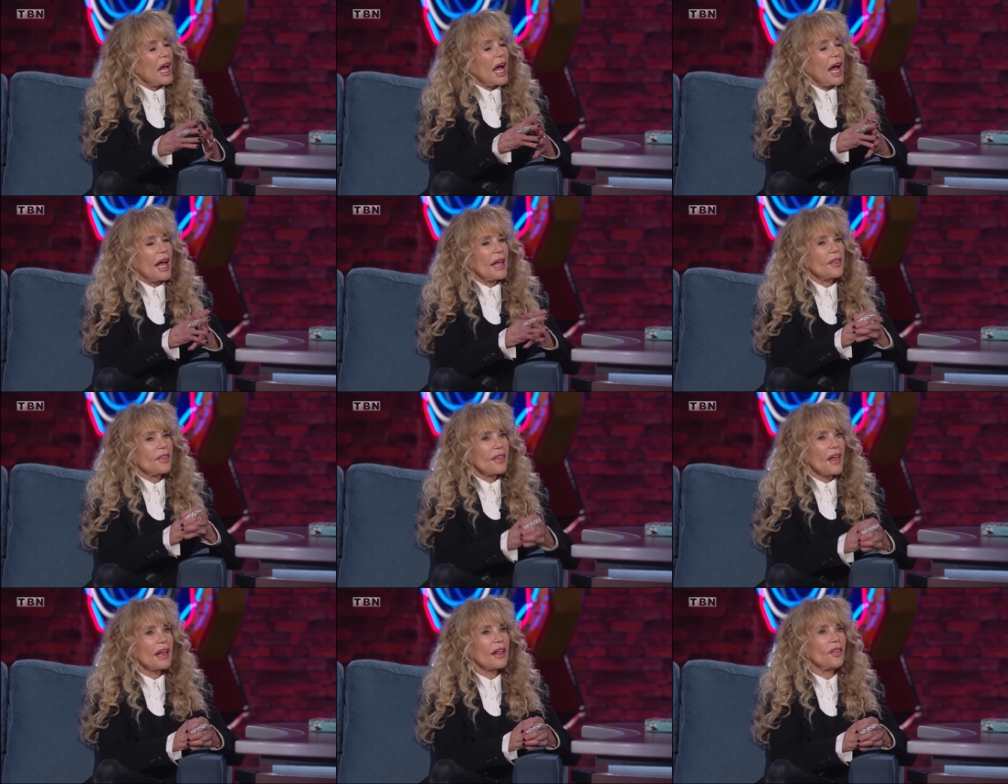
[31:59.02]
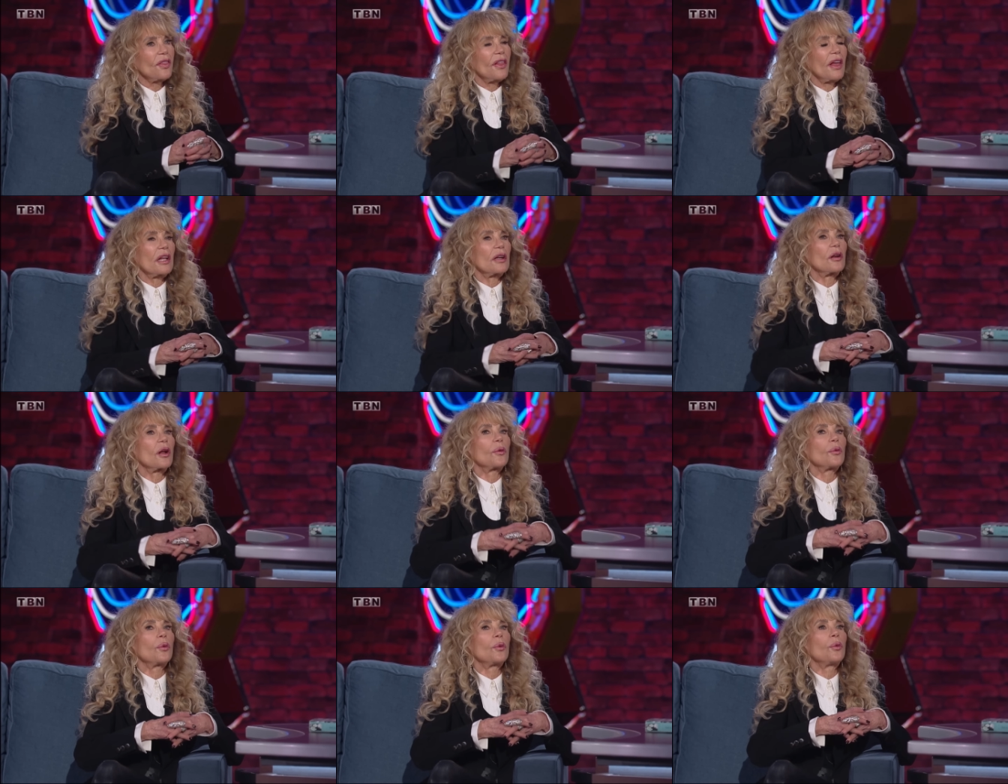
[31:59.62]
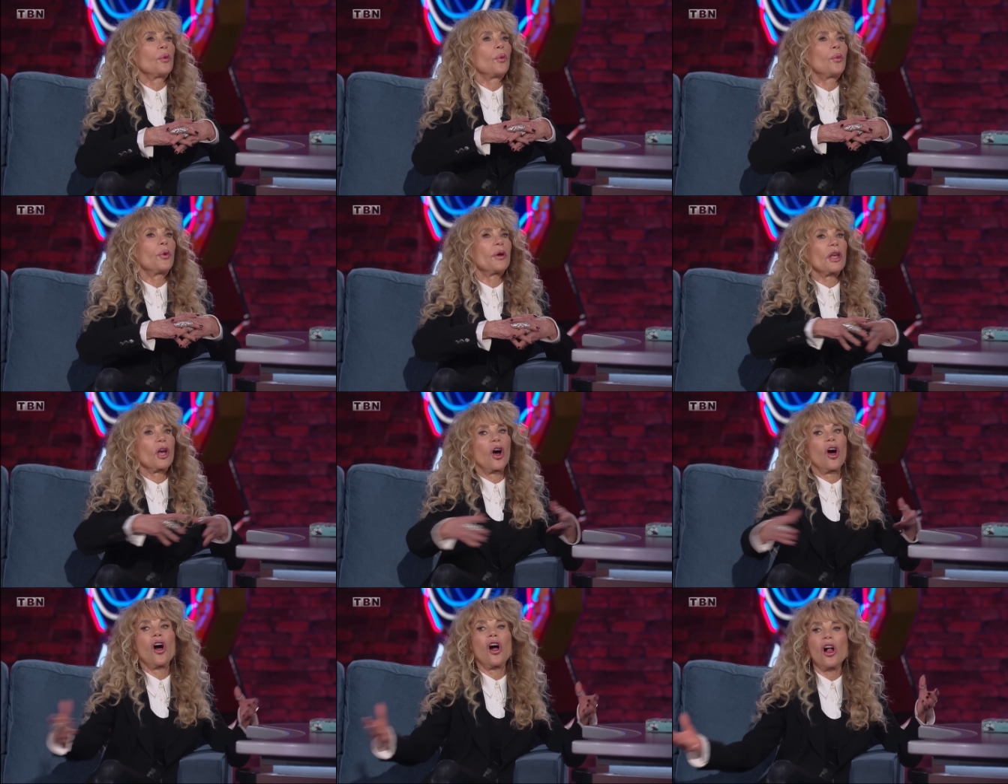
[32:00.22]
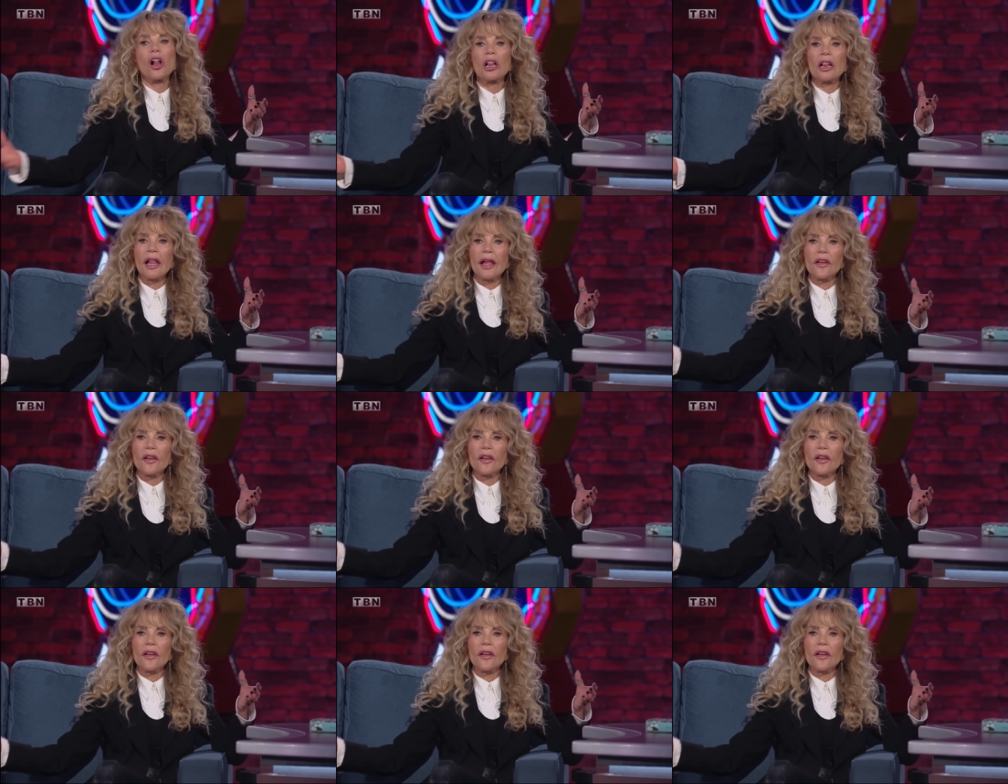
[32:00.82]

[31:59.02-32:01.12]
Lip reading: I think that we all